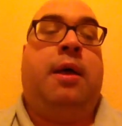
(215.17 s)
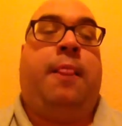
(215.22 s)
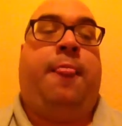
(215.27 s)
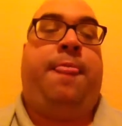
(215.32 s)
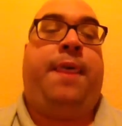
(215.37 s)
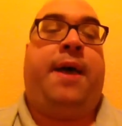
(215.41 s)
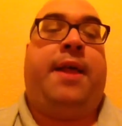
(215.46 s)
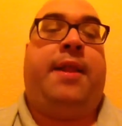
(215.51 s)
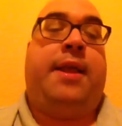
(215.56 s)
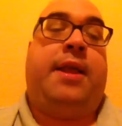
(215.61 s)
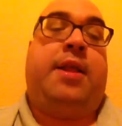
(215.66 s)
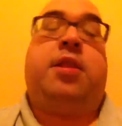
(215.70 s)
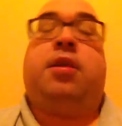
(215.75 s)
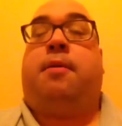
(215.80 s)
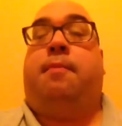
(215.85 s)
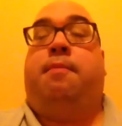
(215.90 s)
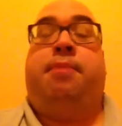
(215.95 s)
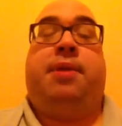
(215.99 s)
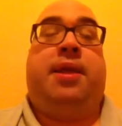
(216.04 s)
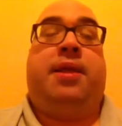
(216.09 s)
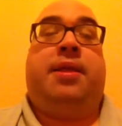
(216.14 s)
that they're
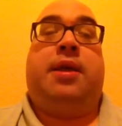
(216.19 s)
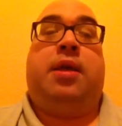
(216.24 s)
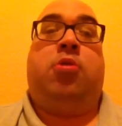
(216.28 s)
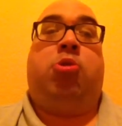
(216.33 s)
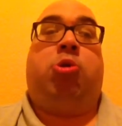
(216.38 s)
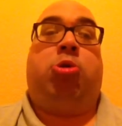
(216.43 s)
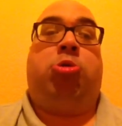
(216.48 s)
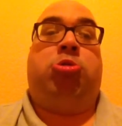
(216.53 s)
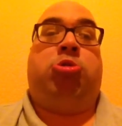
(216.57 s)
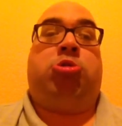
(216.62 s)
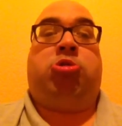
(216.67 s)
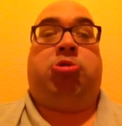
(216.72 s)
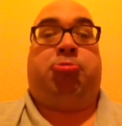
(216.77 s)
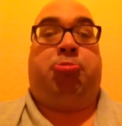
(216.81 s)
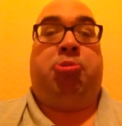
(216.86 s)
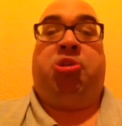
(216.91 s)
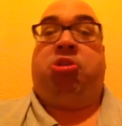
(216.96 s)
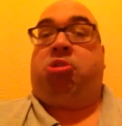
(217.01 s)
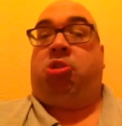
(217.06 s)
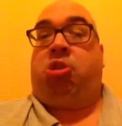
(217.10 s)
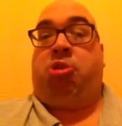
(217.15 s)
somebody they're not,
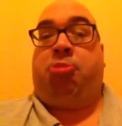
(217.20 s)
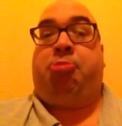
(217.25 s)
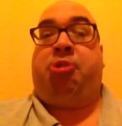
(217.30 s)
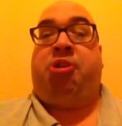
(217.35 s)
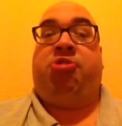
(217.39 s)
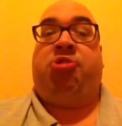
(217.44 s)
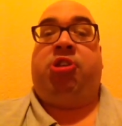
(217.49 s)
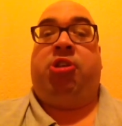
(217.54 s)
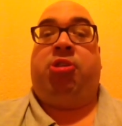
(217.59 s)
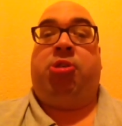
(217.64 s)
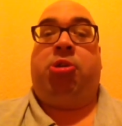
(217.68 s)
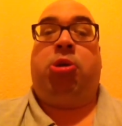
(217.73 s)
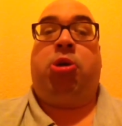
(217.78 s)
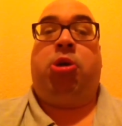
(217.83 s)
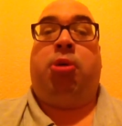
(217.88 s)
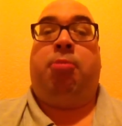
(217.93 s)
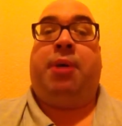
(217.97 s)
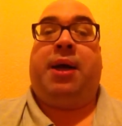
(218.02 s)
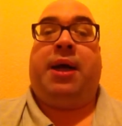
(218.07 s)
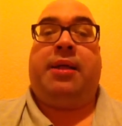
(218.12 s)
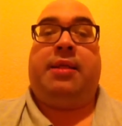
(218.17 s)
especially at the
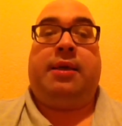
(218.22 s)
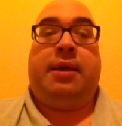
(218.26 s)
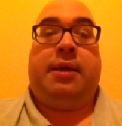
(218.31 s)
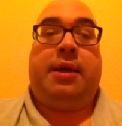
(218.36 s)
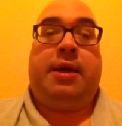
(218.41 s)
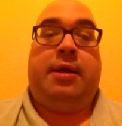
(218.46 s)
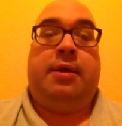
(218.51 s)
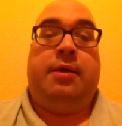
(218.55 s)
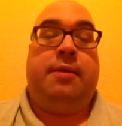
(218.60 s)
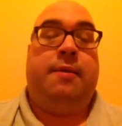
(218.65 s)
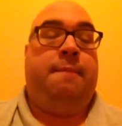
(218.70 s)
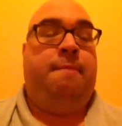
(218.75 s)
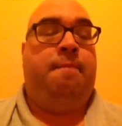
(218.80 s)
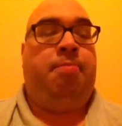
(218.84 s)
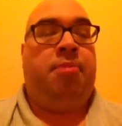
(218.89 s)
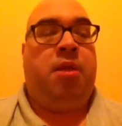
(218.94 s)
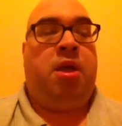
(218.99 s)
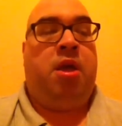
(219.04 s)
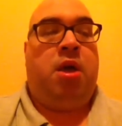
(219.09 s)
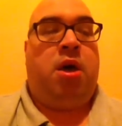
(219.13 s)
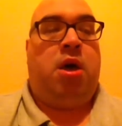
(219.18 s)
climactic end.
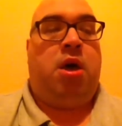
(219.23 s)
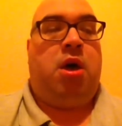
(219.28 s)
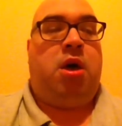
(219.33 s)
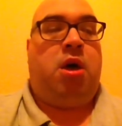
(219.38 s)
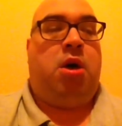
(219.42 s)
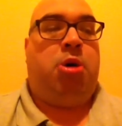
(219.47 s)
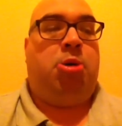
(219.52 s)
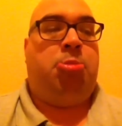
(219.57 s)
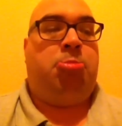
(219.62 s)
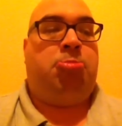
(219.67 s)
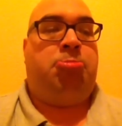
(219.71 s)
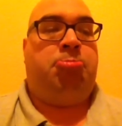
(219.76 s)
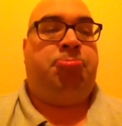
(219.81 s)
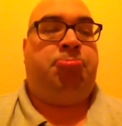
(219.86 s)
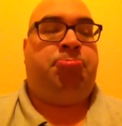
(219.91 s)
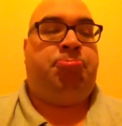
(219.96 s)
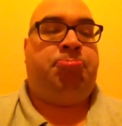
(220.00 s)
And